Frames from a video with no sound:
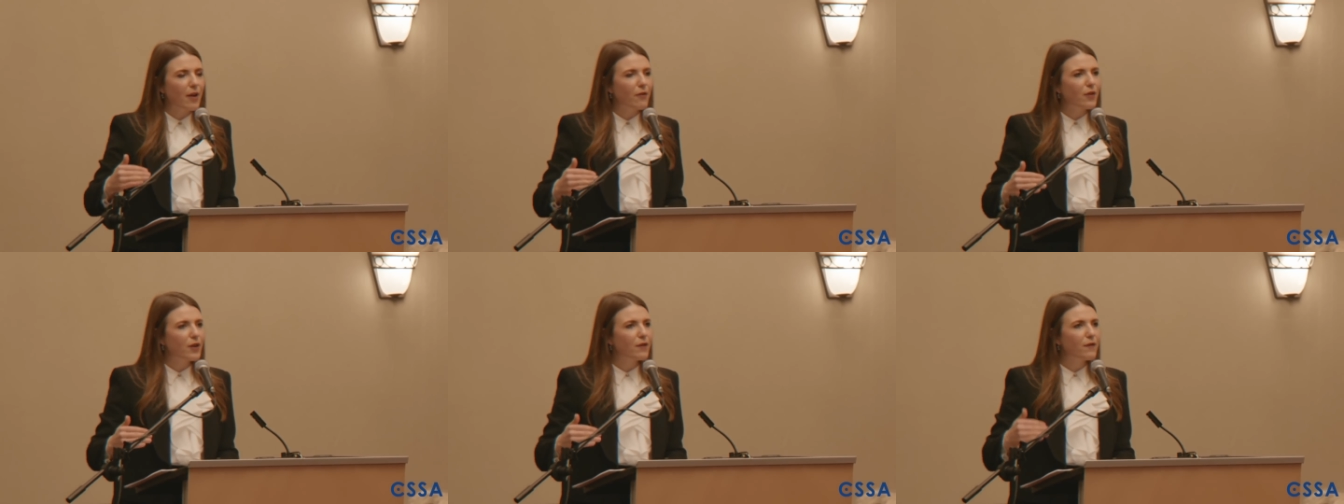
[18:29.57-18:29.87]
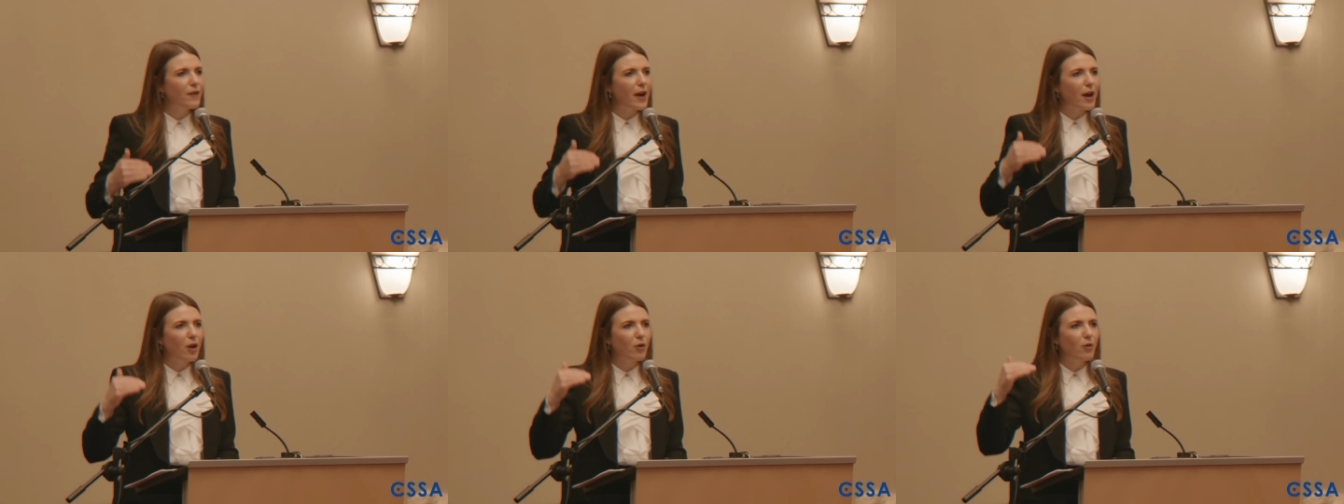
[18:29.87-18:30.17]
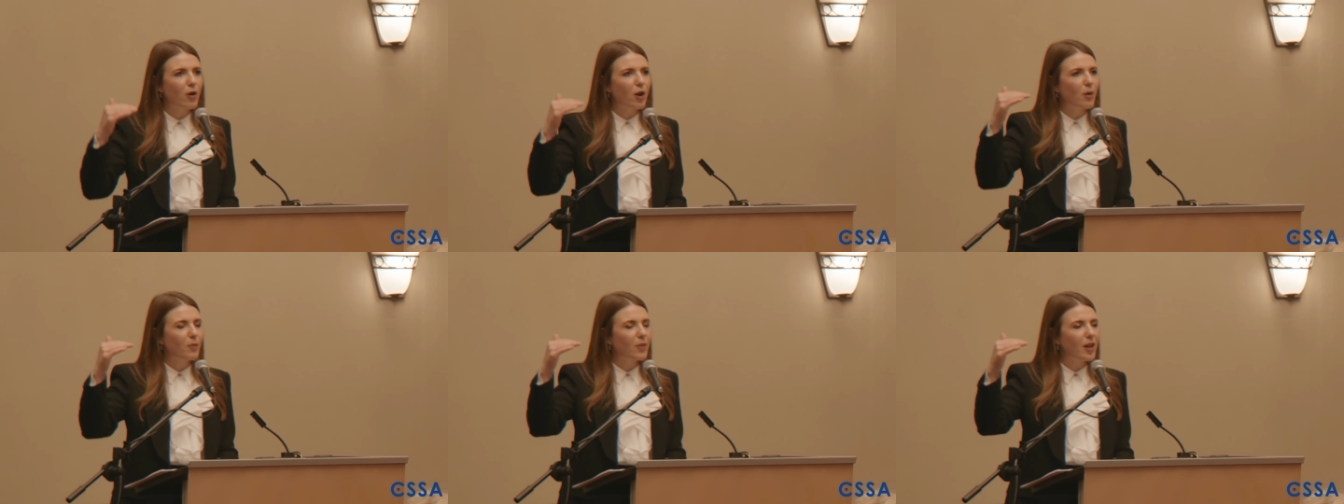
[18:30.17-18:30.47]
every
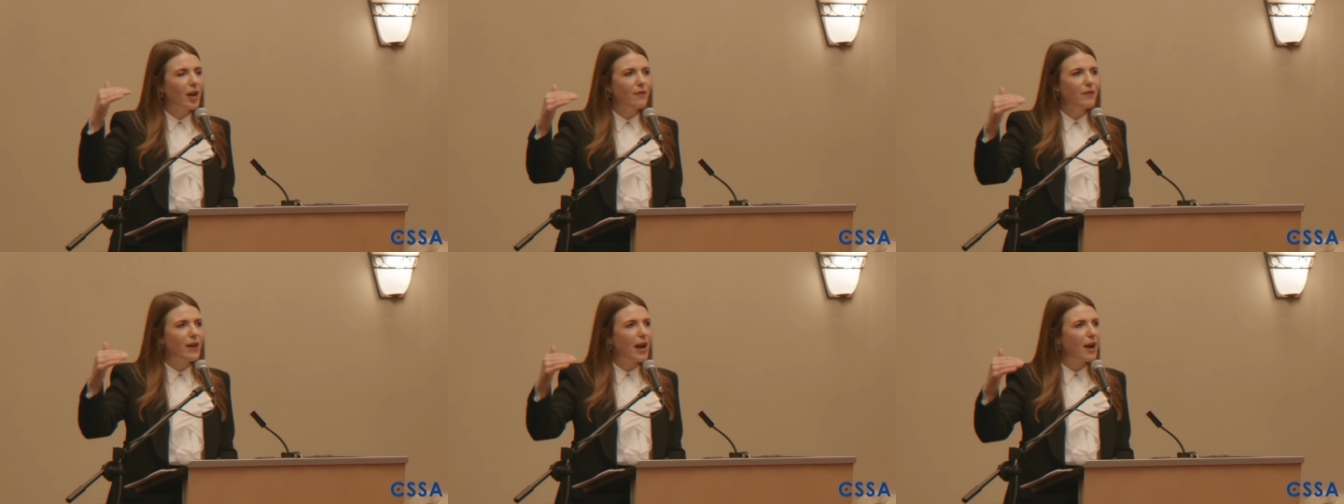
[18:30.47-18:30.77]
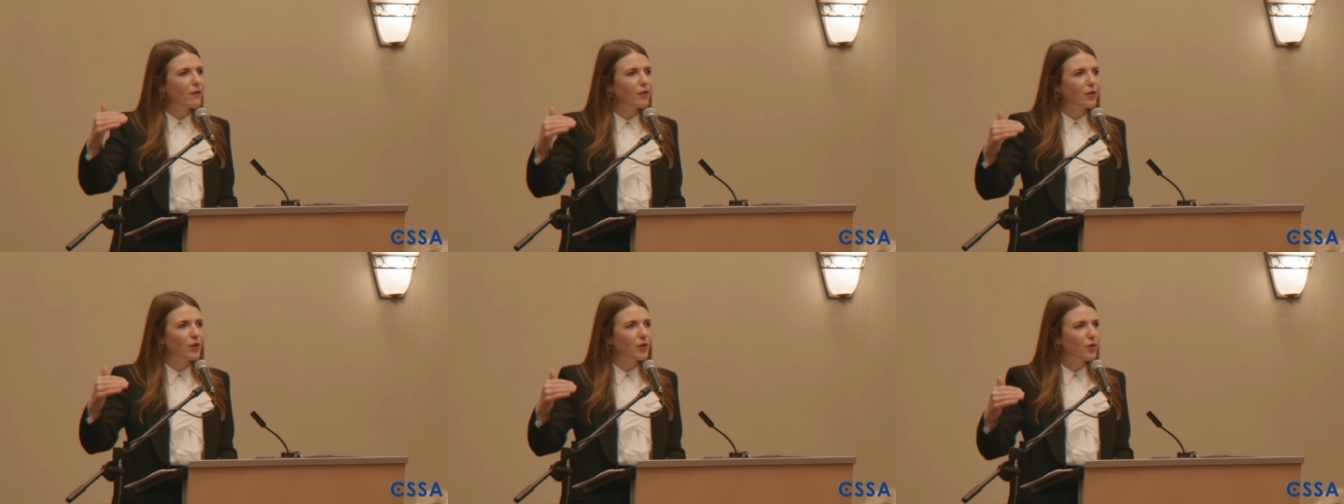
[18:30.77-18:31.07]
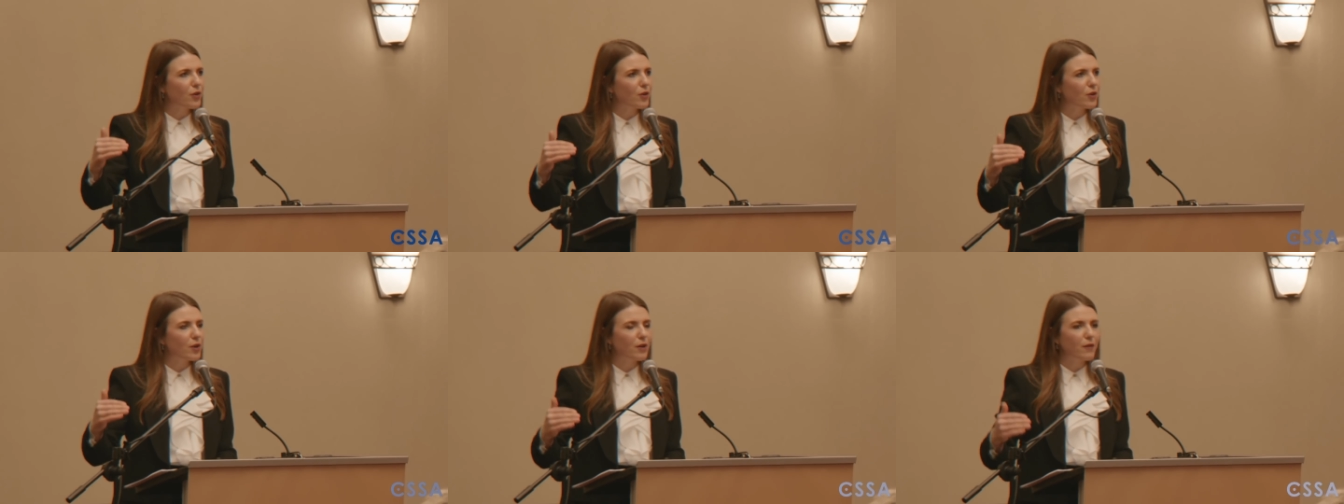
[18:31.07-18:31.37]
firearm that I've ever
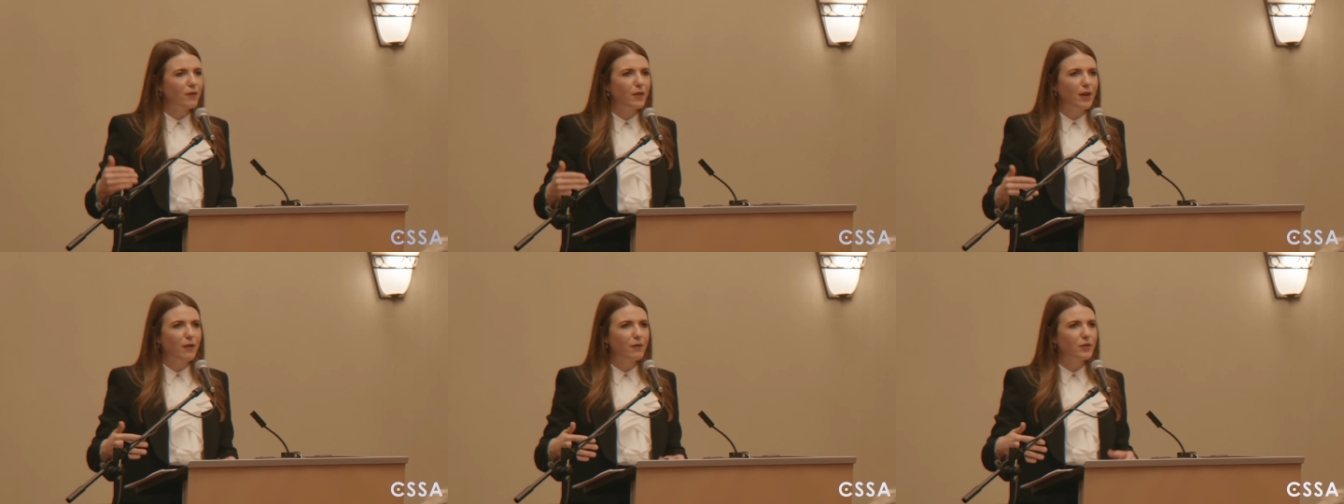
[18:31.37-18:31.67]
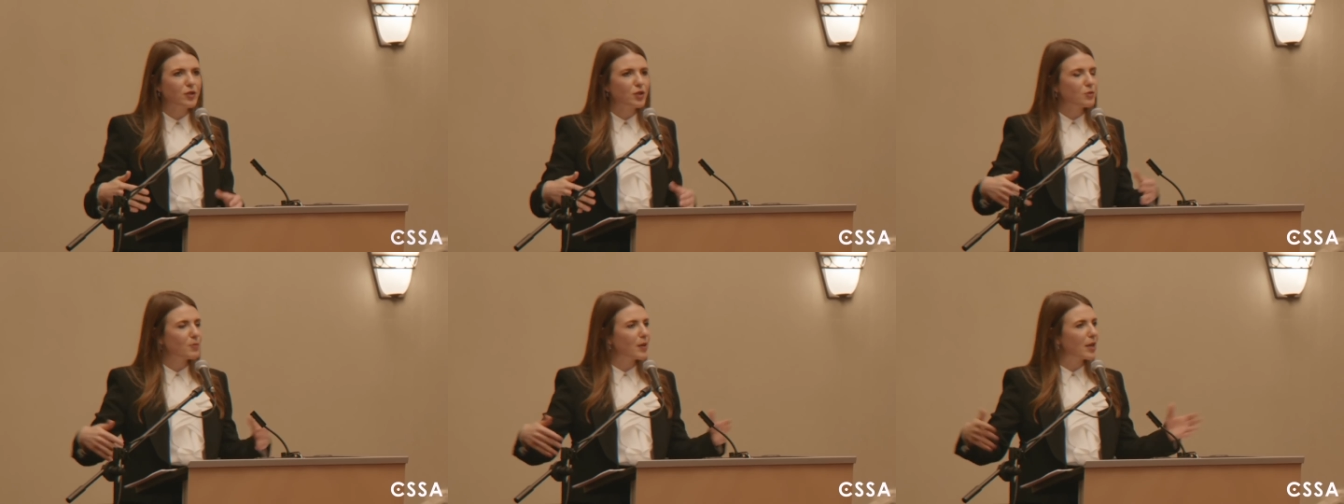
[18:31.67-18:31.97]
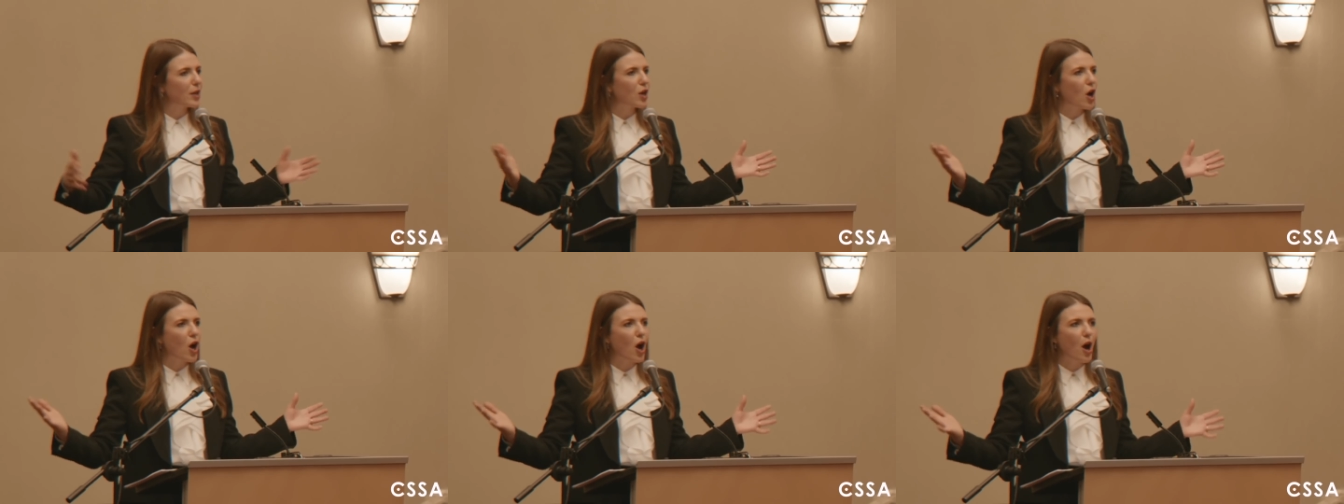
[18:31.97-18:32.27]
heard of that have just
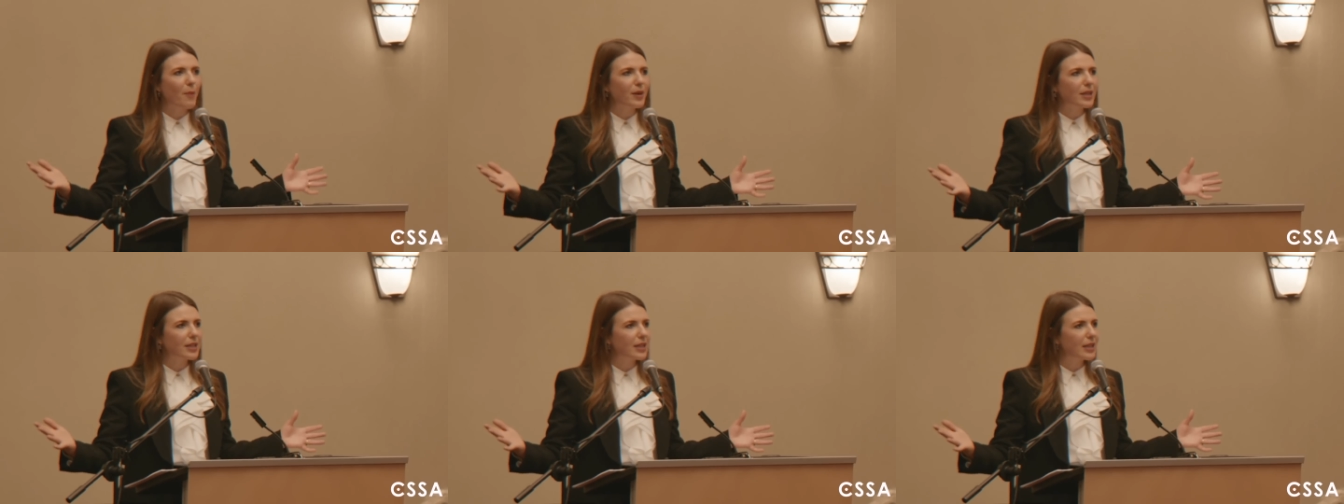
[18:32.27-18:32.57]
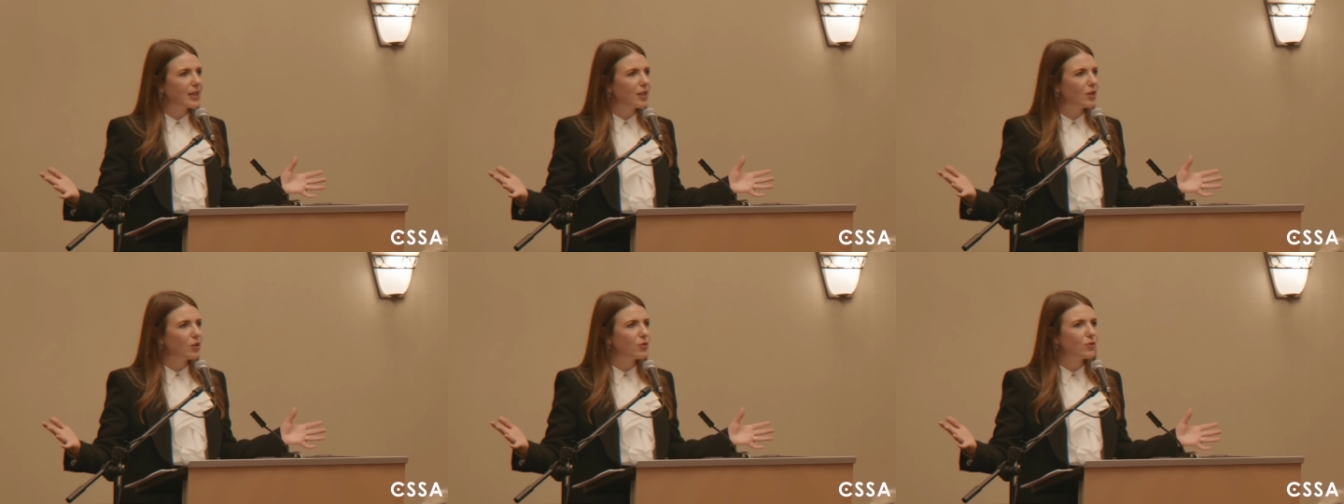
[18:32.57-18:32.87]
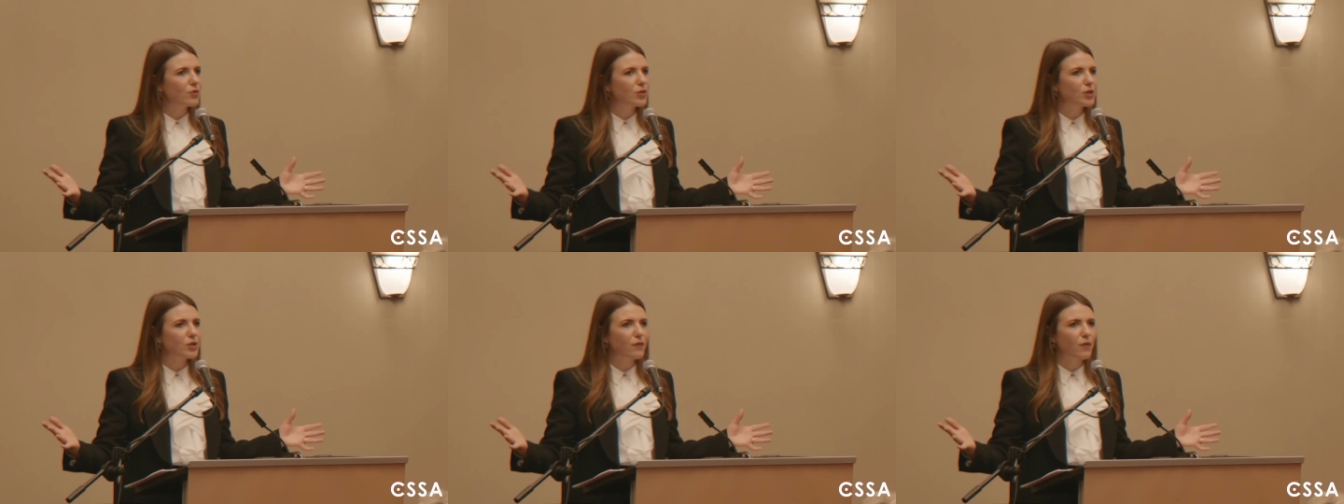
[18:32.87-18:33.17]
been commonly
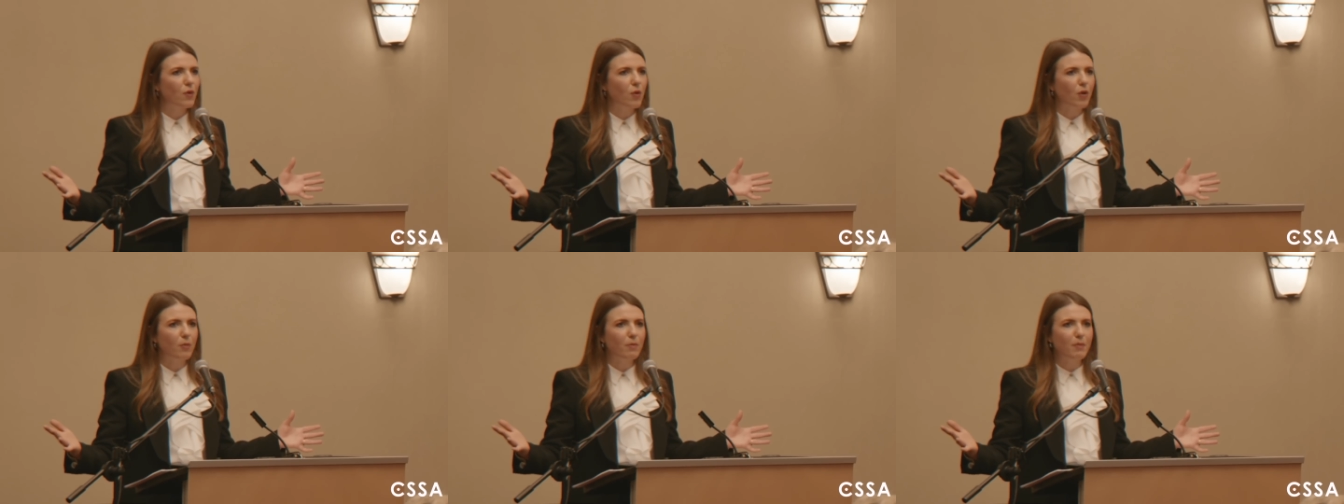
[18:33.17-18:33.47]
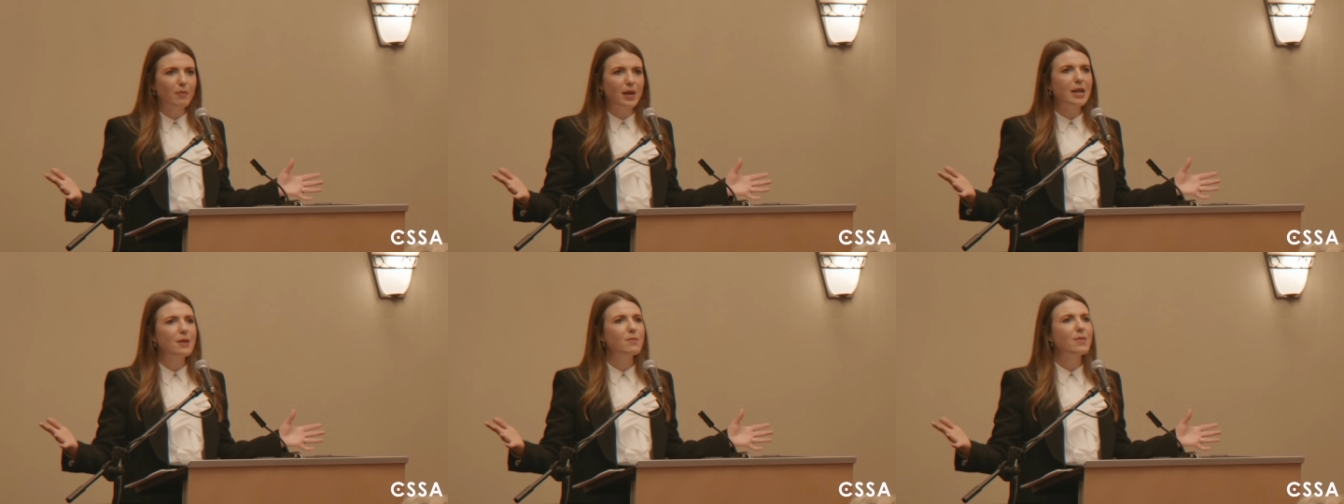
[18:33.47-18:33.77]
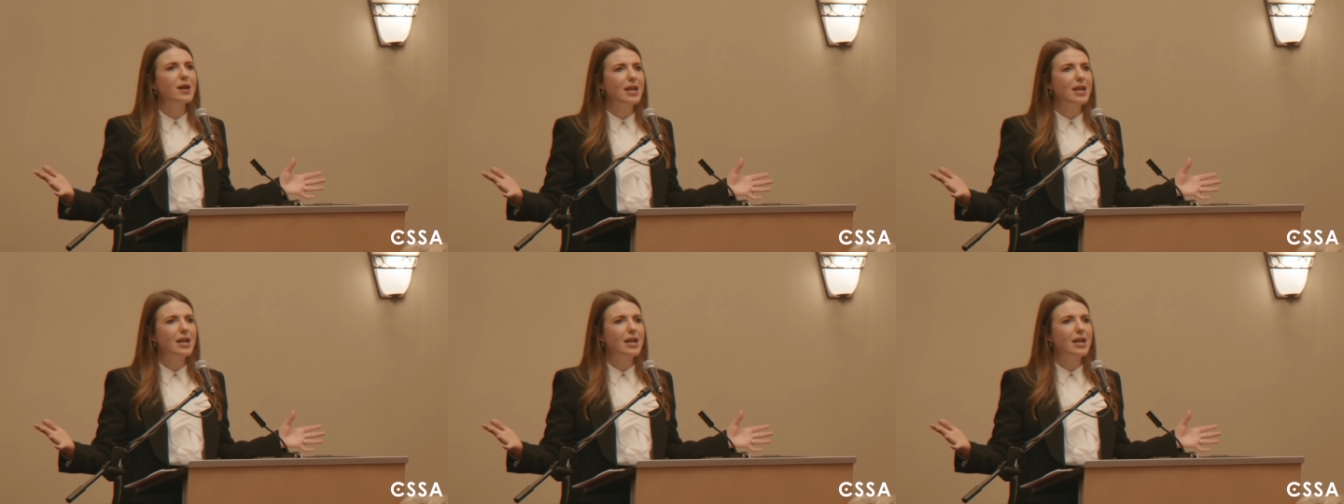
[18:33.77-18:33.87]
used for many,